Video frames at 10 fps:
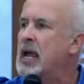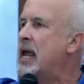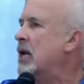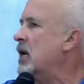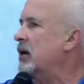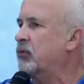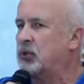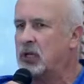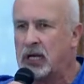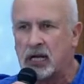and
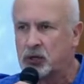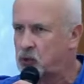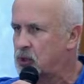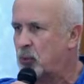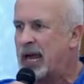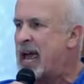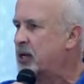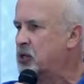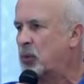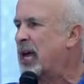everything else was black
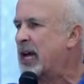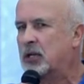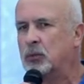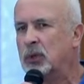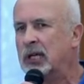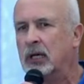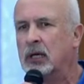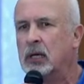as black could be.